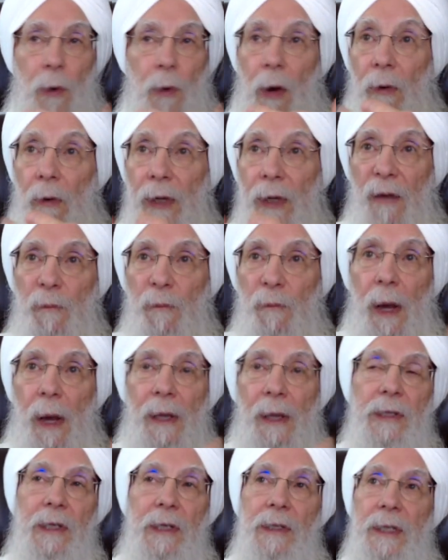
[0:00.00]
We already have
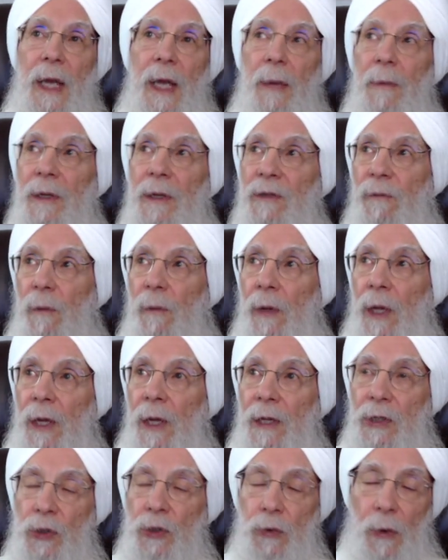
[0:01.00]
policy statements from
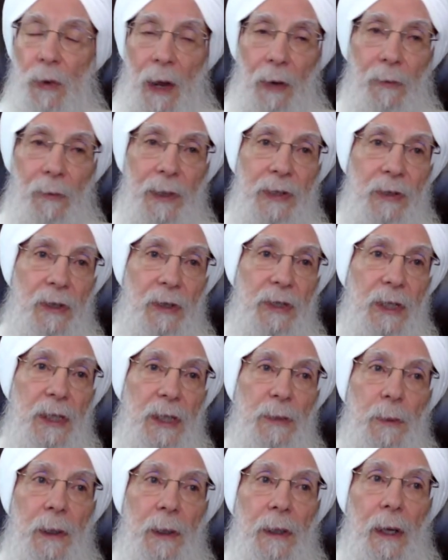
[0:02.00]
strong research
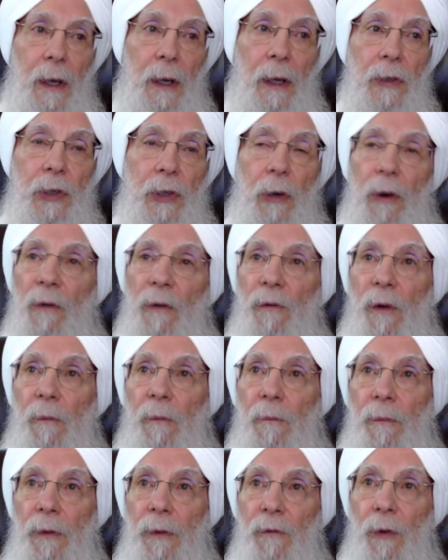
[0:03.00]
that's been done on yoga
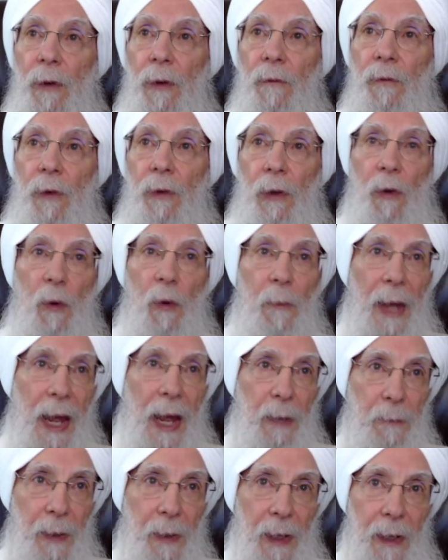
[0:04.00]
for low
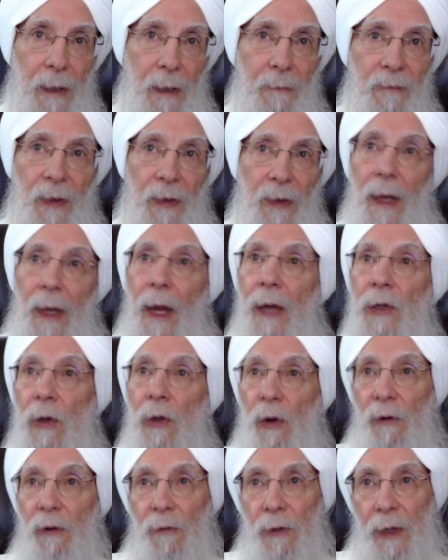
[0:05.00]
back pain and
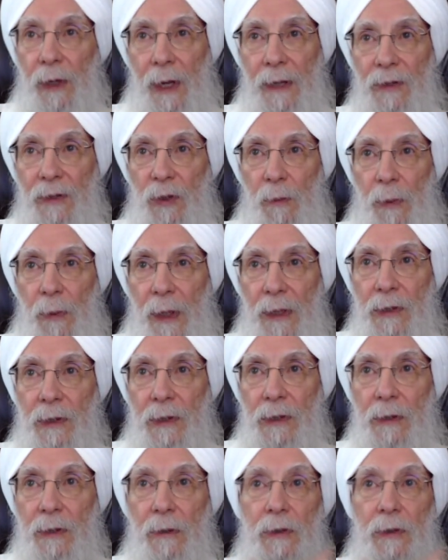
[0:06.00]
yoga for cancer patients.